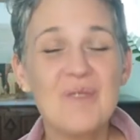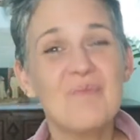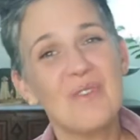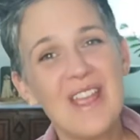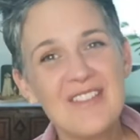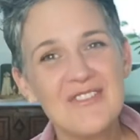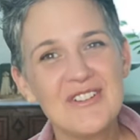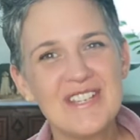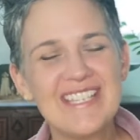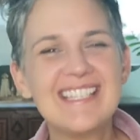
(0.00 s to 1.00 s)

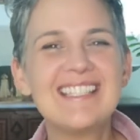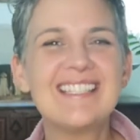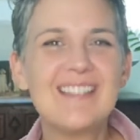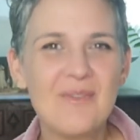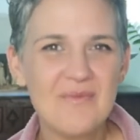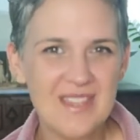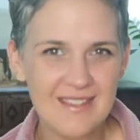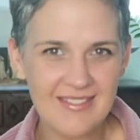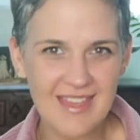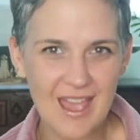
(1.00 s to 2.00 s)
Bravery is
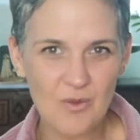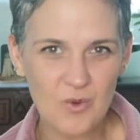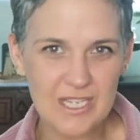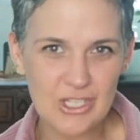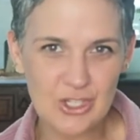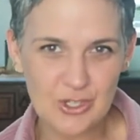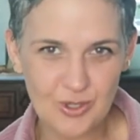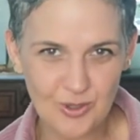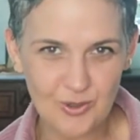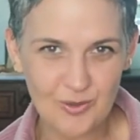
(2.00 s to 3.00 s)
something that we
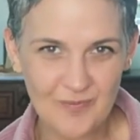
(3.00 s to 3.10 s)
do.